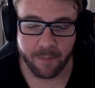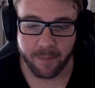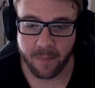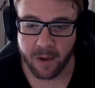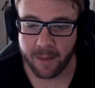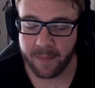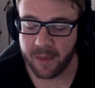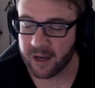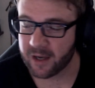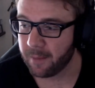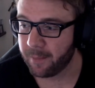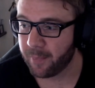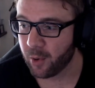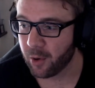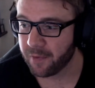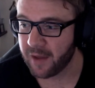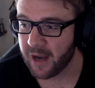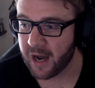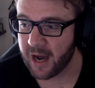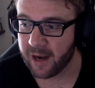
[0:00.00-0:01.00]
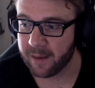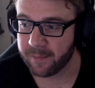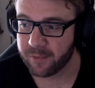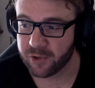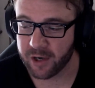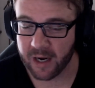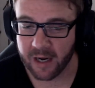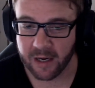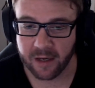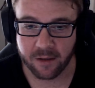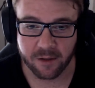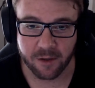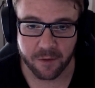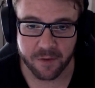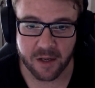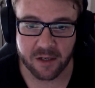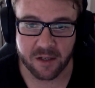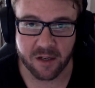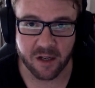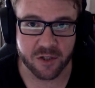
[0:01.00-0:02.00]
I'm not gonna board the hype train. You know,
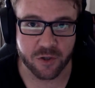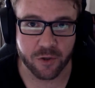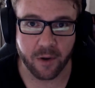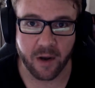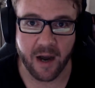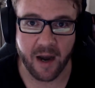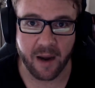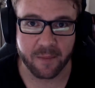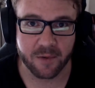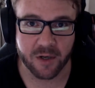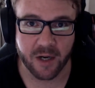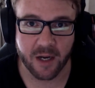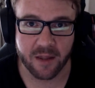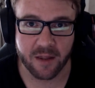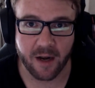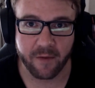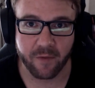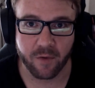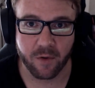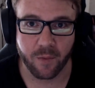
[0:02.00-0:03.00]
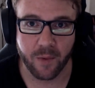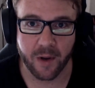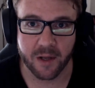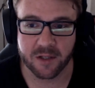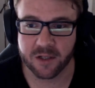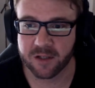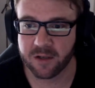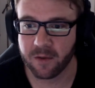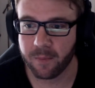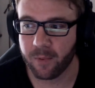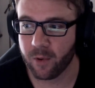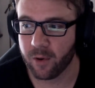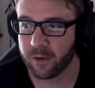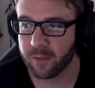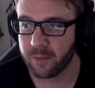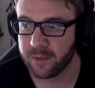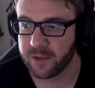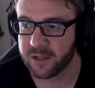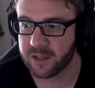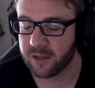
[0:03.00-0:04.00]
the industrial hype train that everyone wants us to board
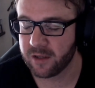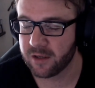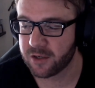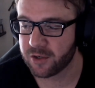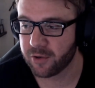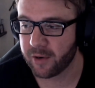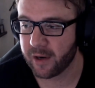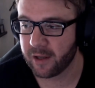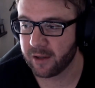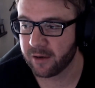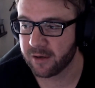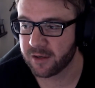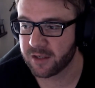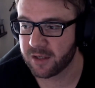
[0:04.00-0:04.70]
when we see these trailers.